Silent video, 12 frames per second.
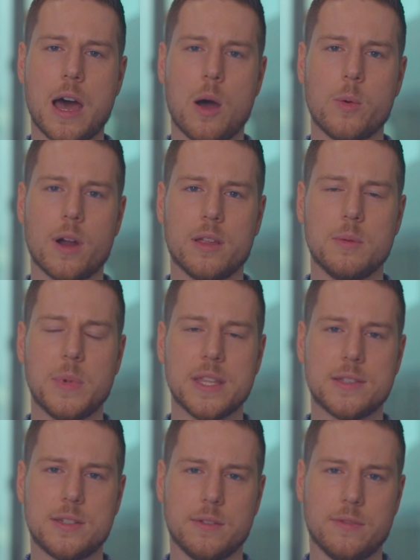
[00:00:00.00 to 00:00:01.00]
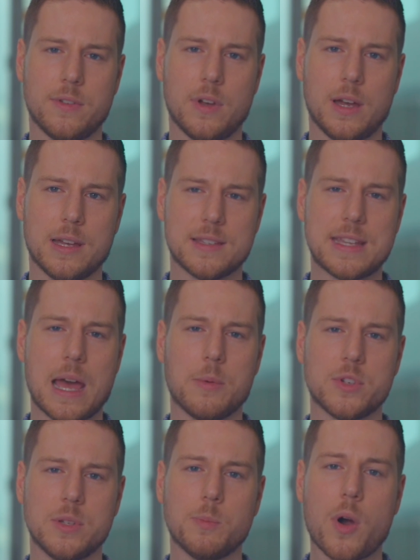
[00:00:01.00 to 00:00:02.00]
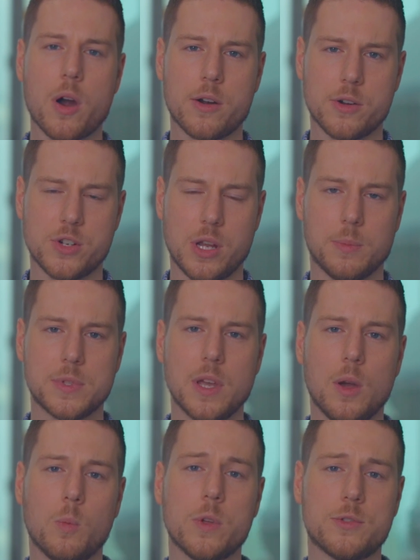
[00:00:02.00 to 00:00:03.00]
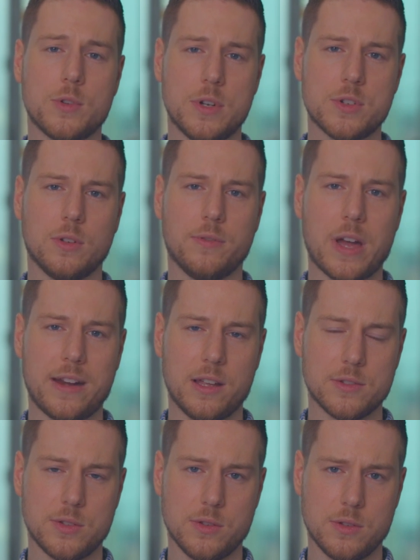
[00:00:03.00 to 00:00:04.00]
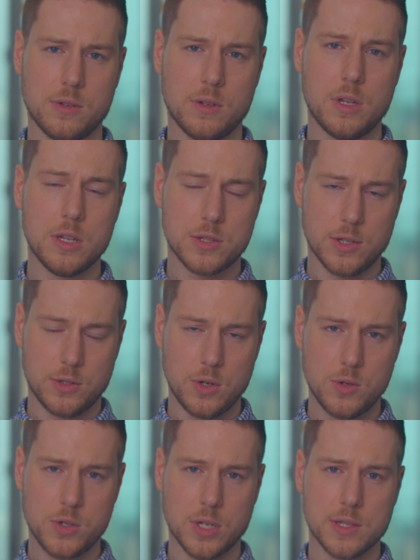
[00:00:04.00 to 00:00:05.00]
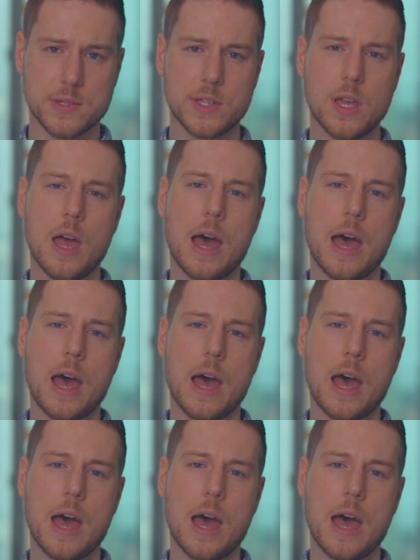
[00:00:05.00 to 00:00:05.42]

we are in the midst of establishing partnerships with traditional financial institutions